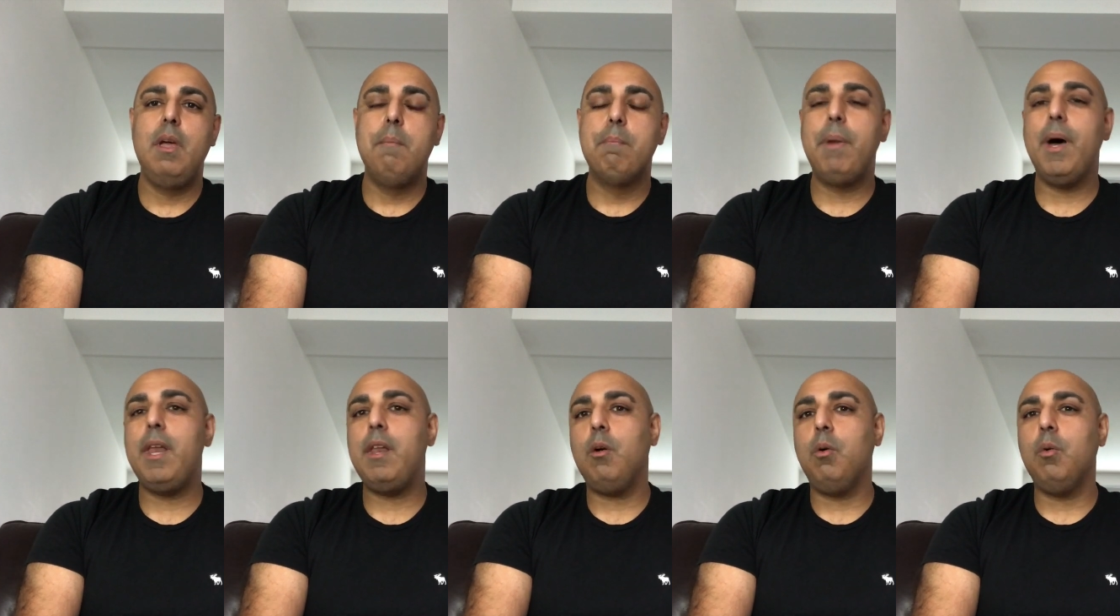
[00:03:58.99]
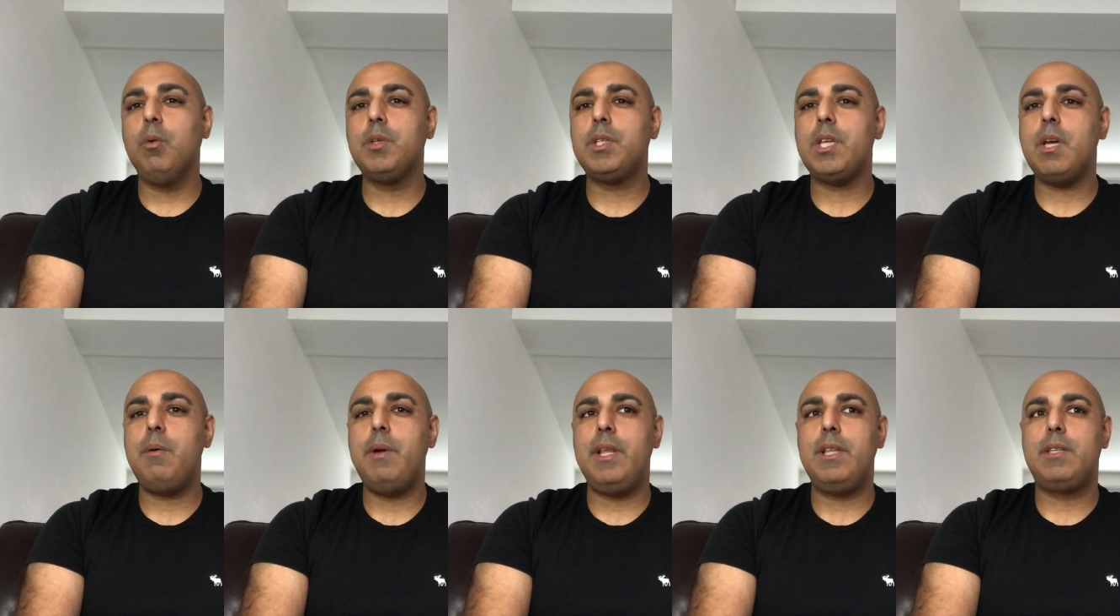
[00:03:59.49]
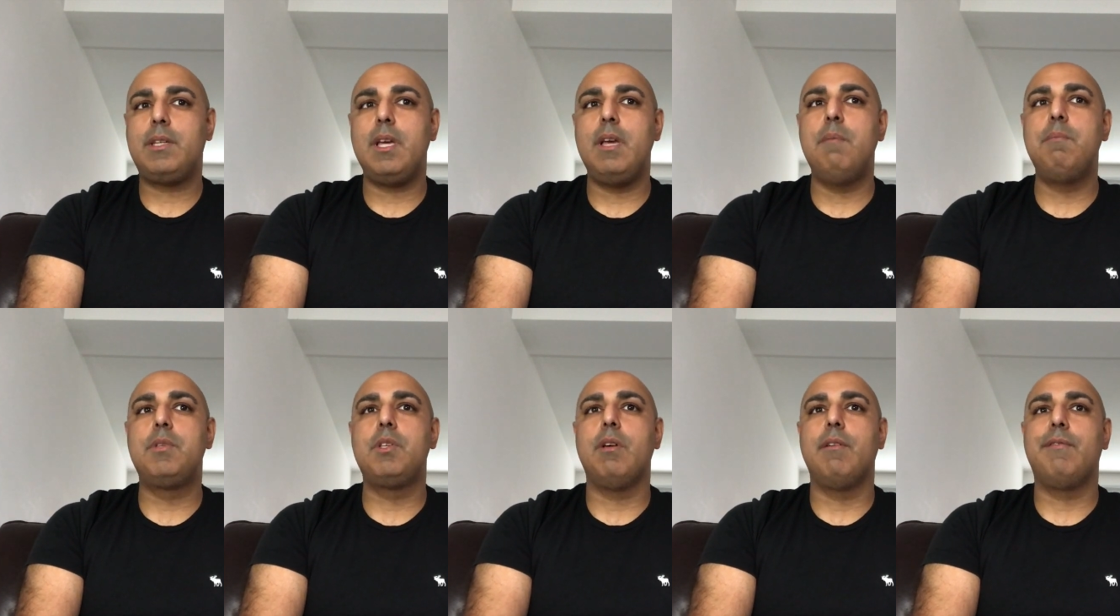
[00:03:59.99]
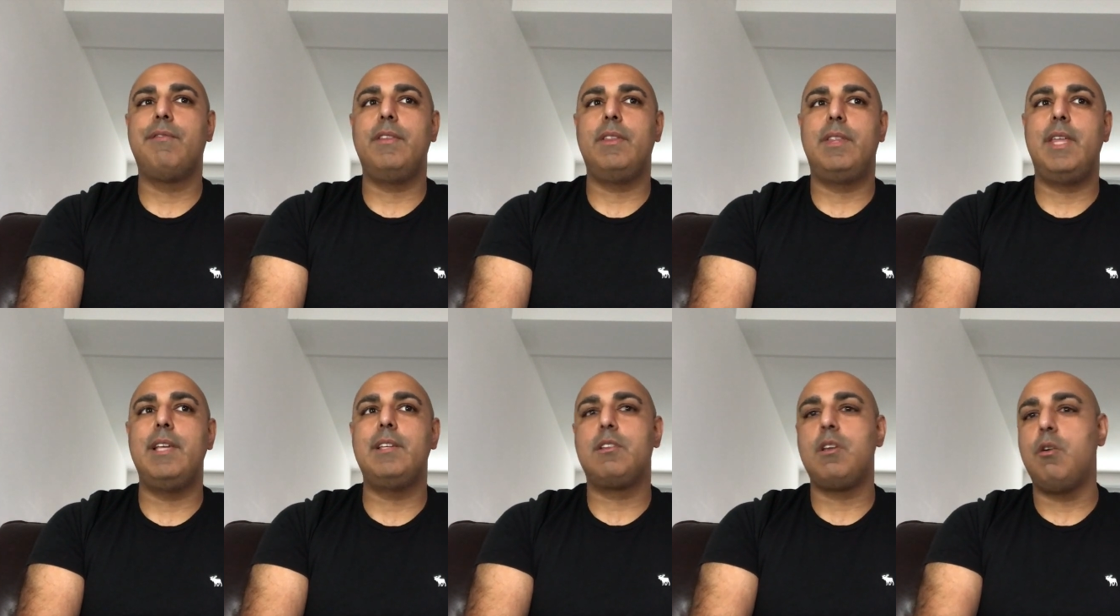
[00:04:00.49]
But also in terms of
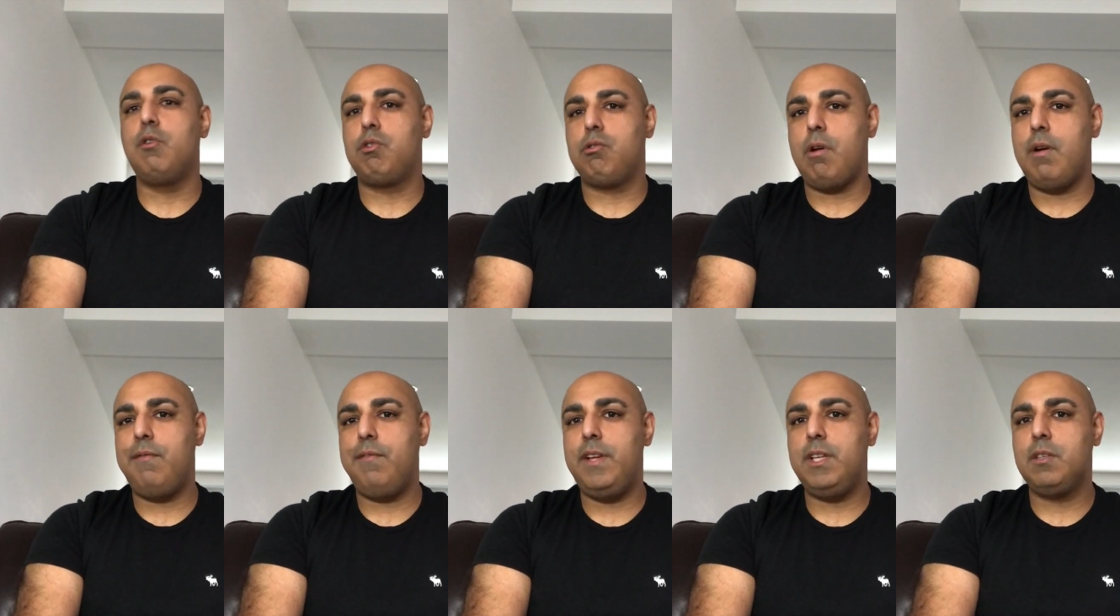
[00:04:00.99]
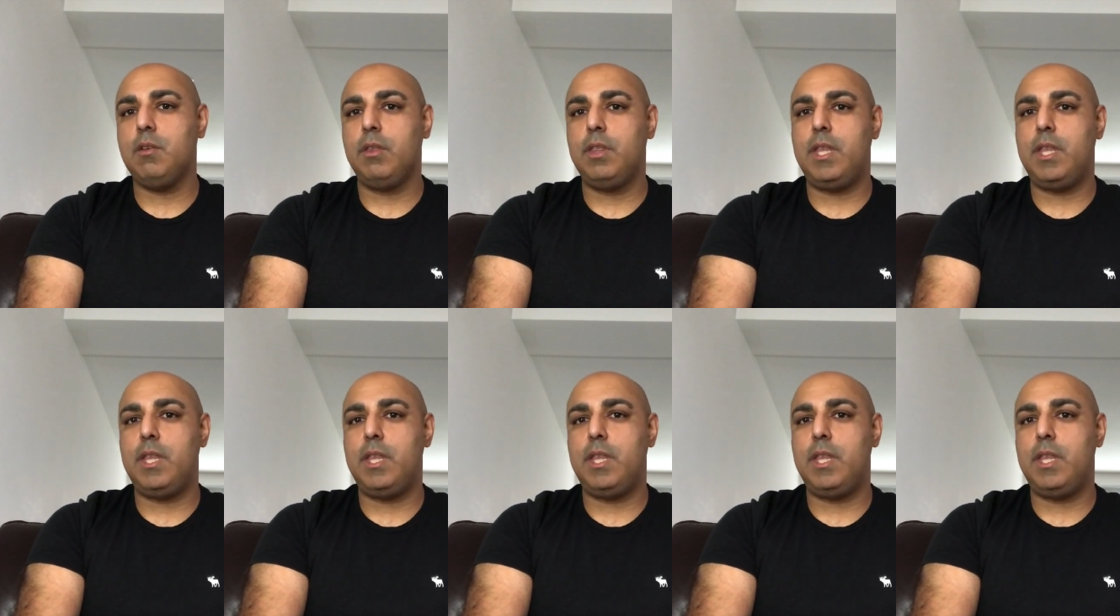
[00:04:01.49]
there's no trophies on